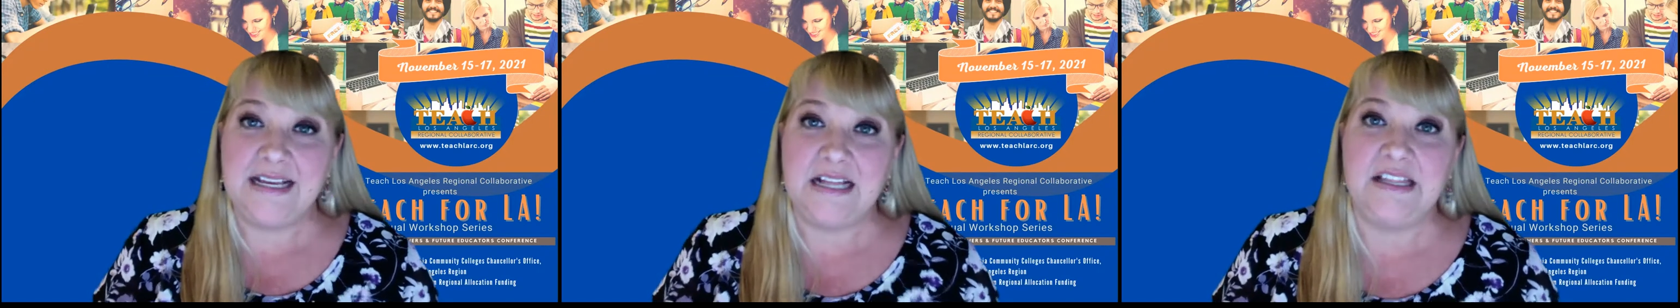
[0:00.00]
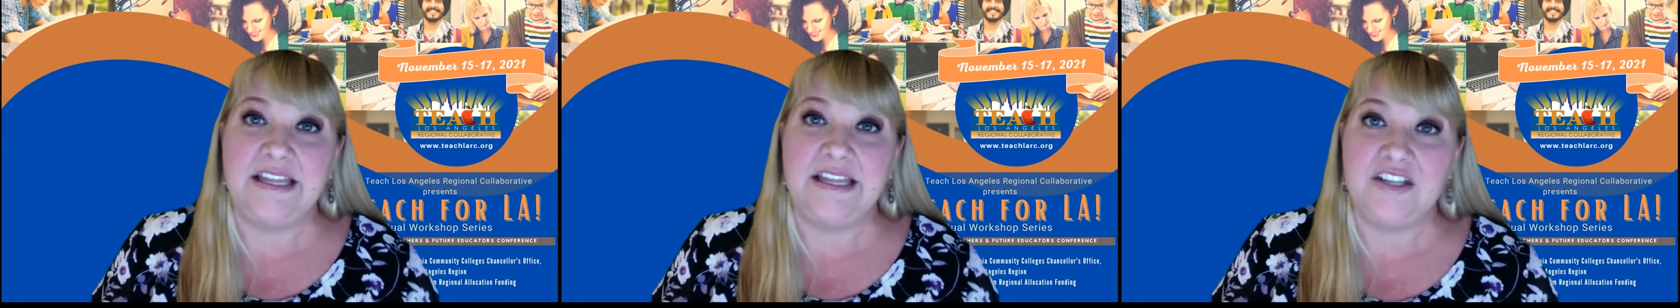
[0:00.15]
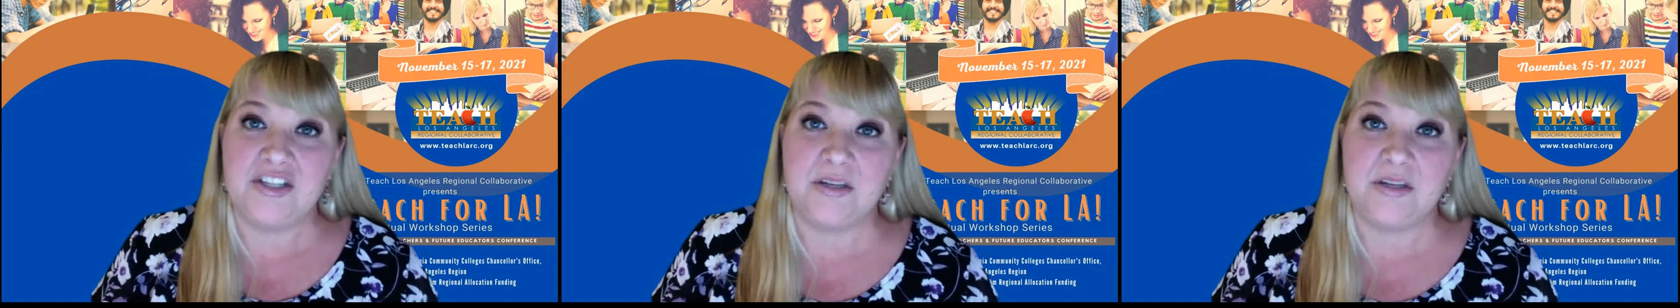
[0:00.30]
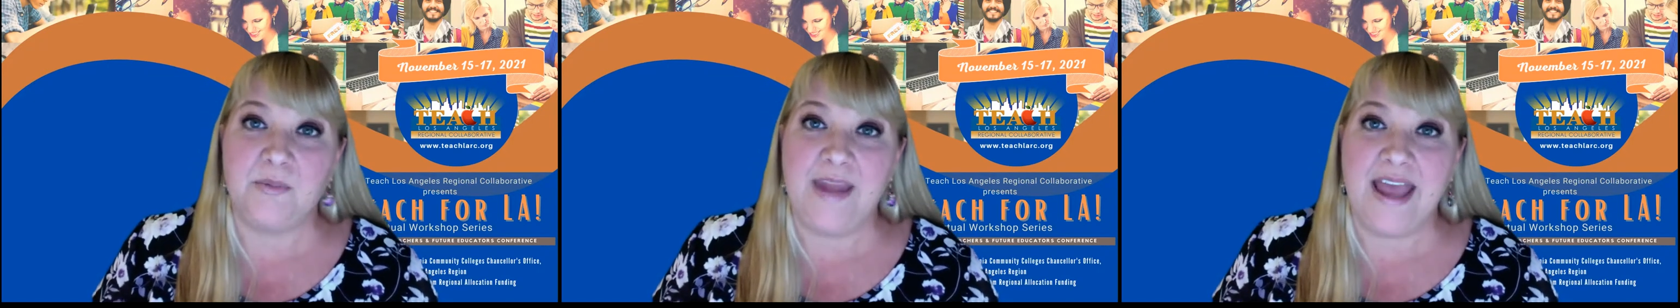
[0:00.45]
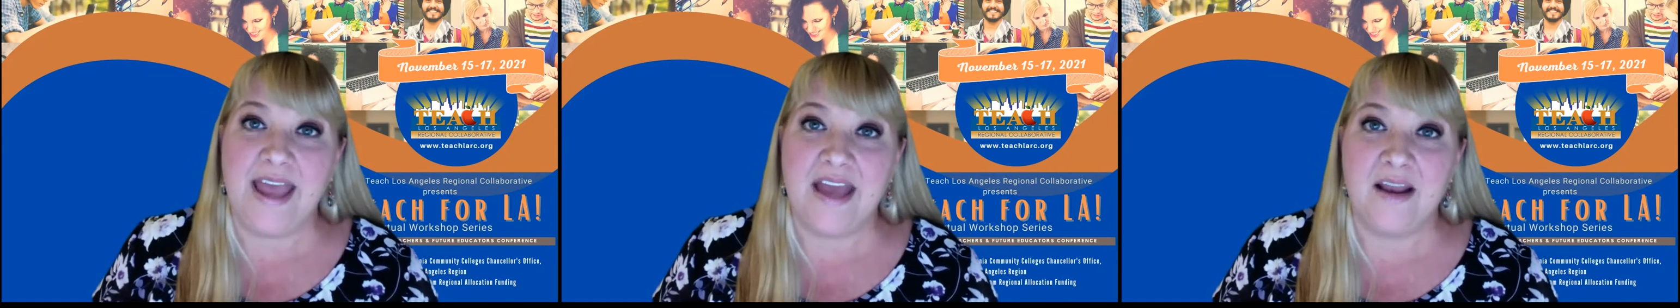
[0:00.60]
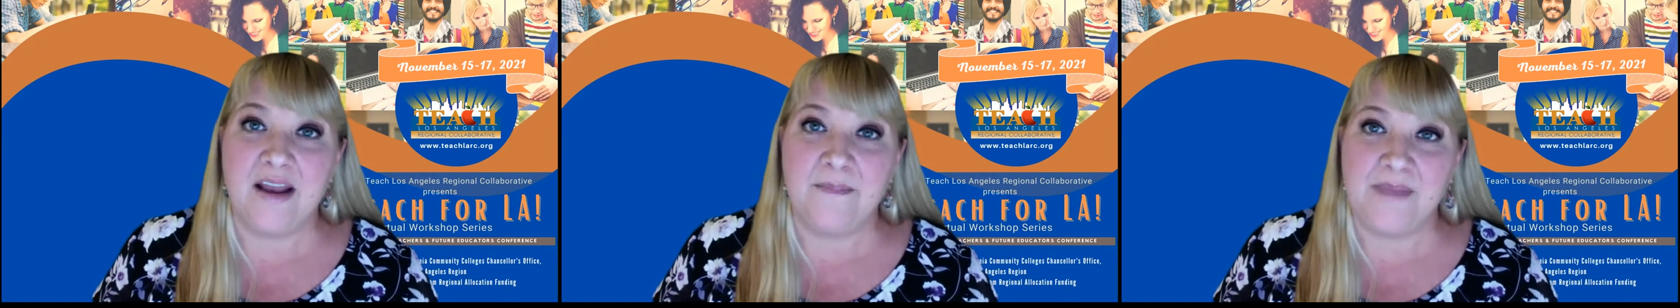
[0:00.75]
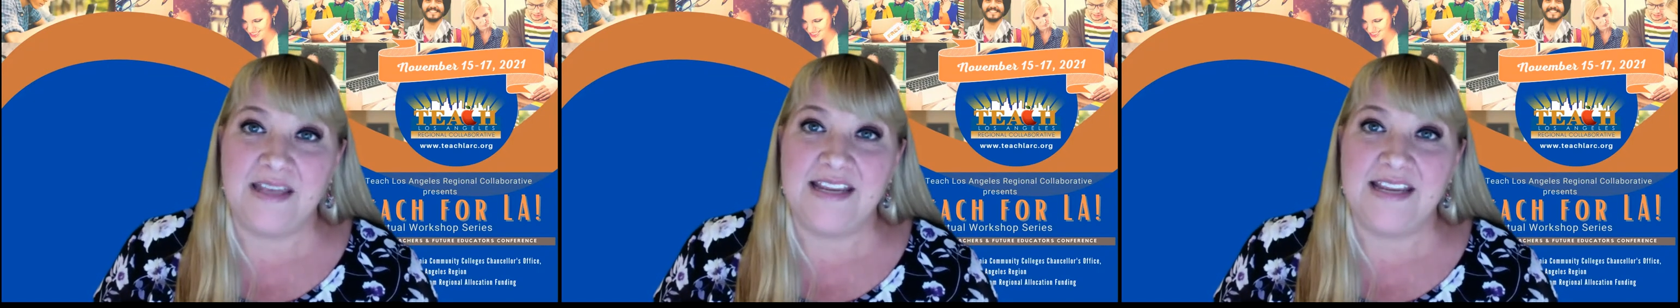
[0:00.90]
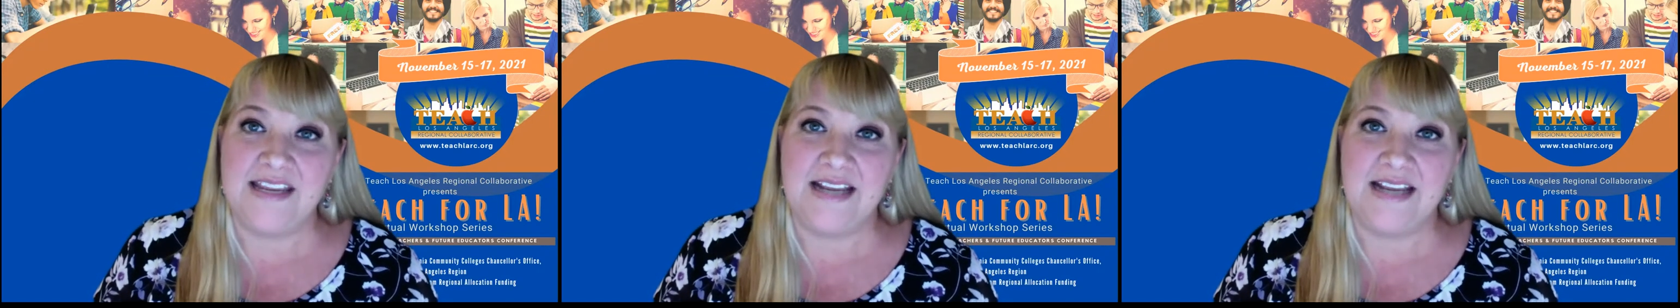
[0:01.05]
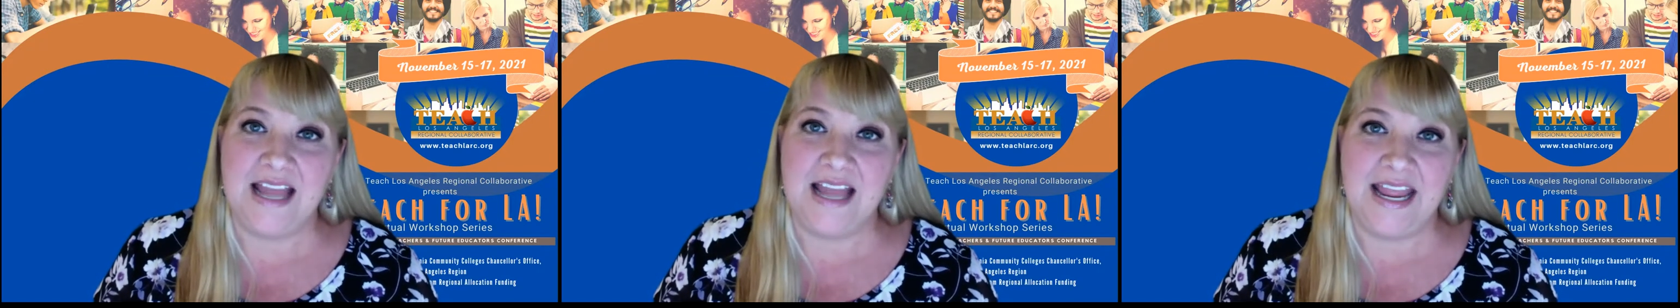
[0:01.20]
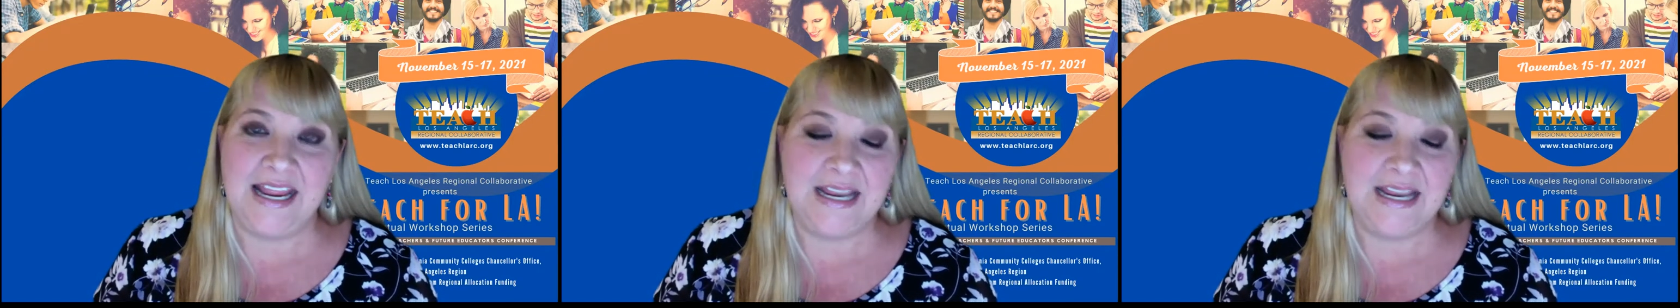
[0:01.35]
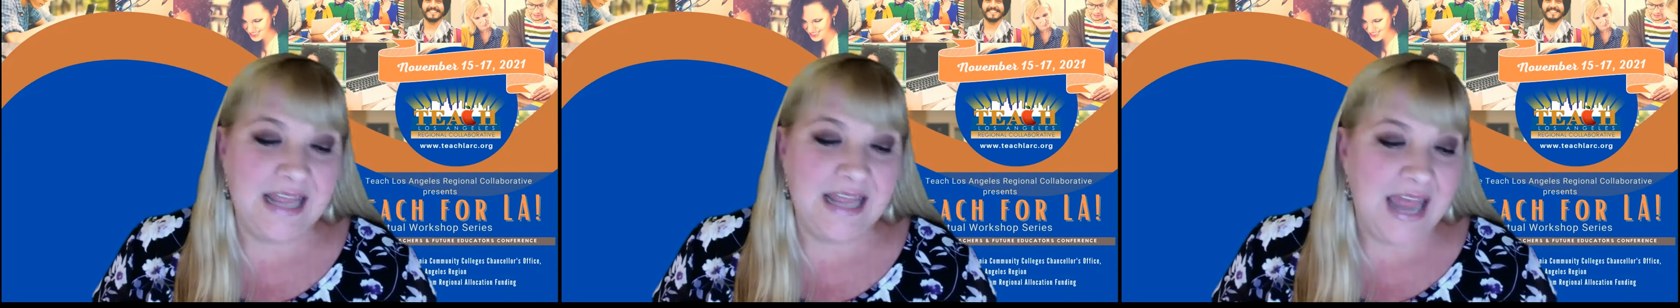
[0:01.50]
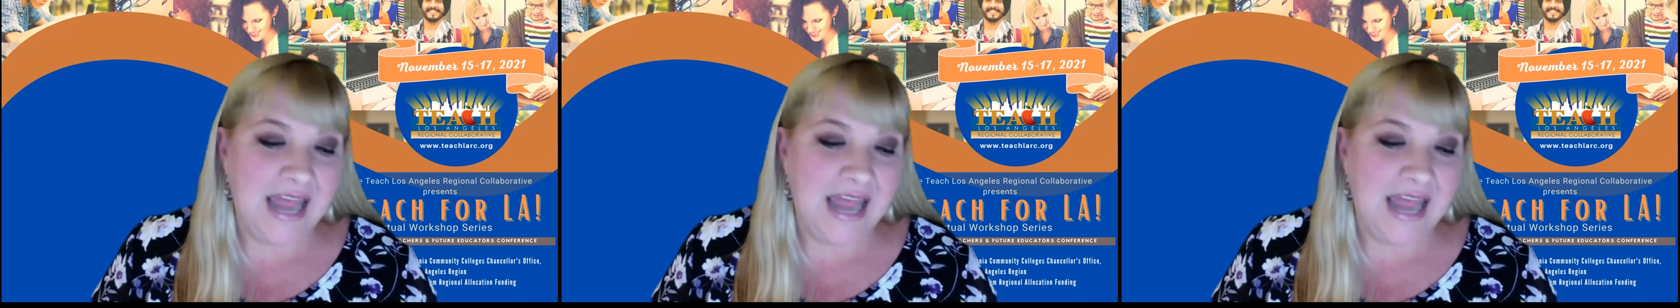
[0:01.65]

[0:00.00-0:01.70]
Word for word: glitch that we had on Monday night.